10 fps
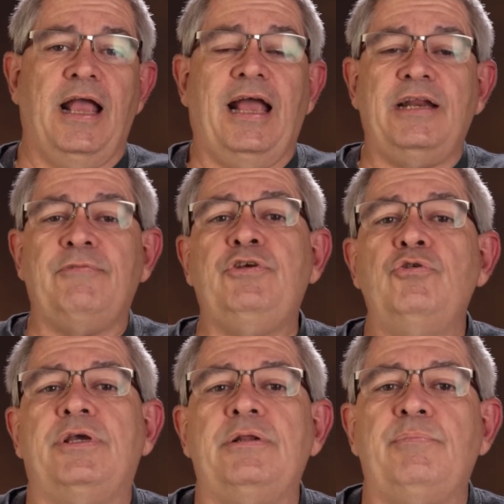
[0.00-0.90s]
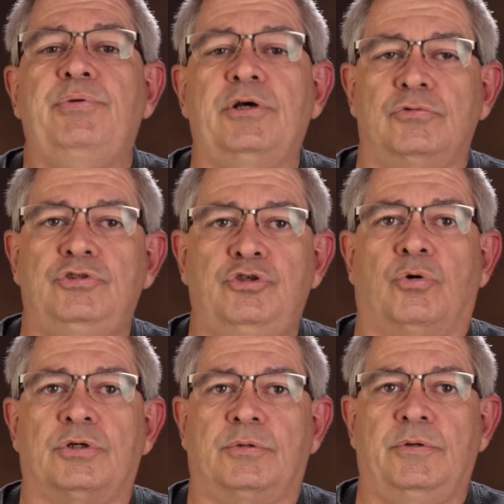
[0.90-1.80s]
And if you can build
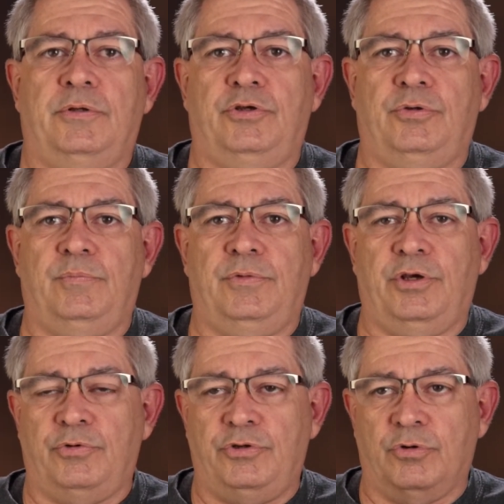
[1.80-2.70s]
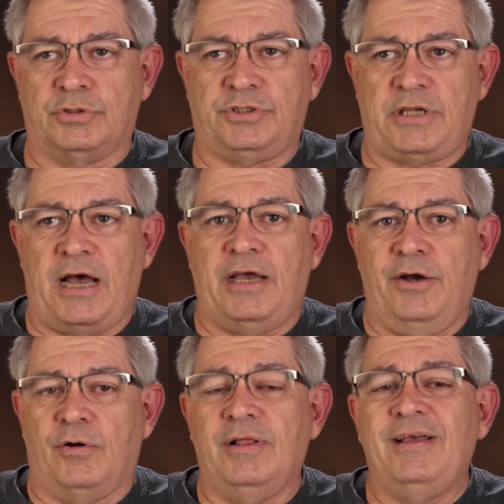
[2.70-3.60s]
your
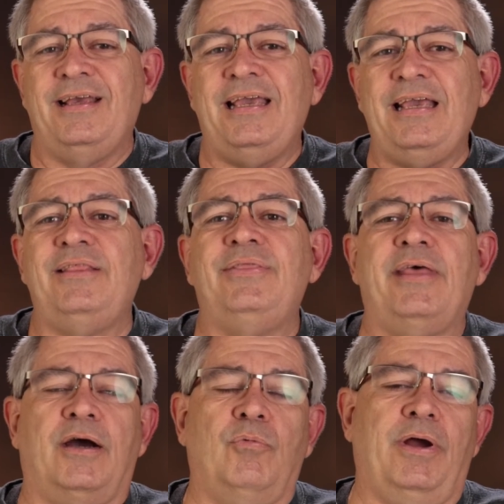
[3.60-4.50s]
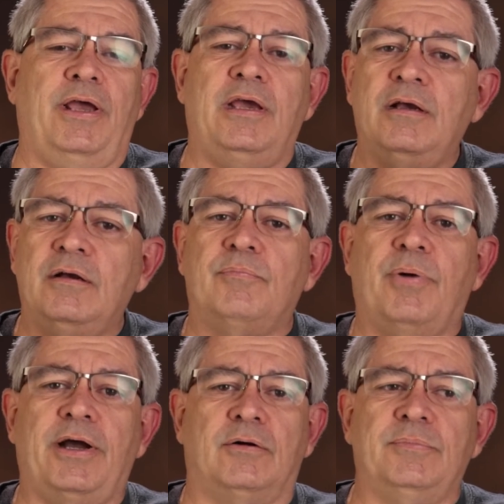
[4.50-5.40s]
style in that way,
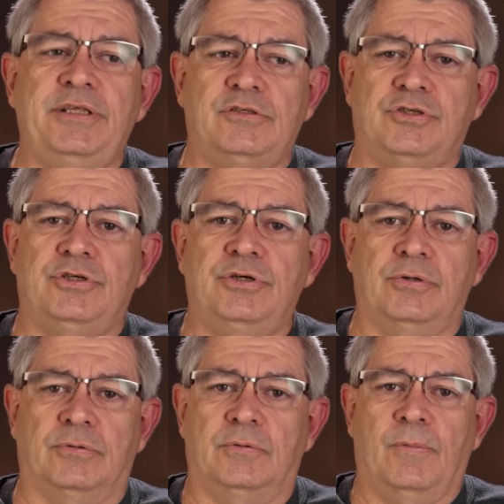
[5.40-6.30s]
by all means do.